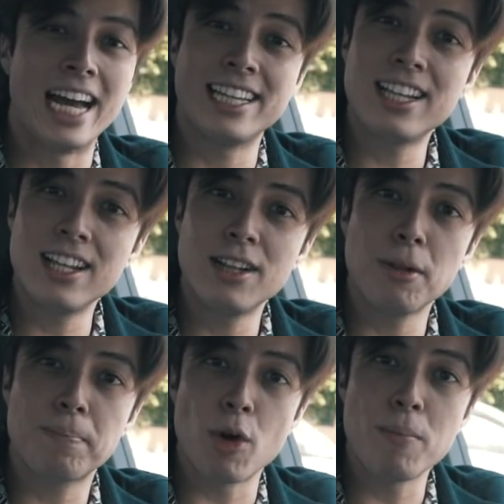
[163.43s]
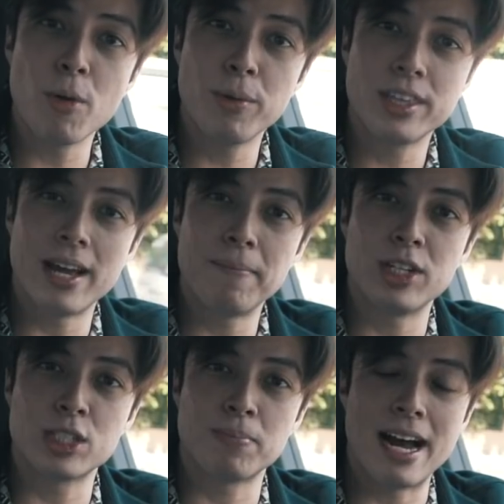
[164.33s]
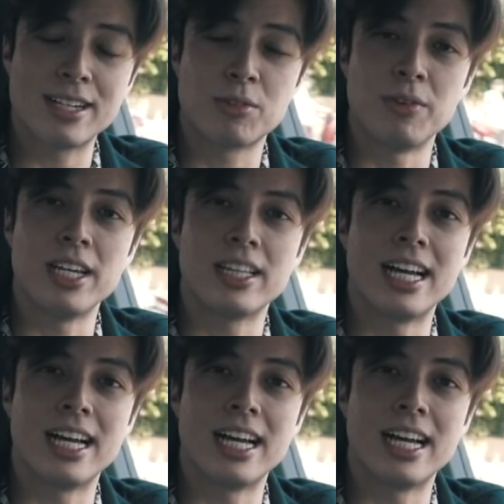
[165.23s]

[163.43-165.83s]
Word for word: I did a little promo with them this past week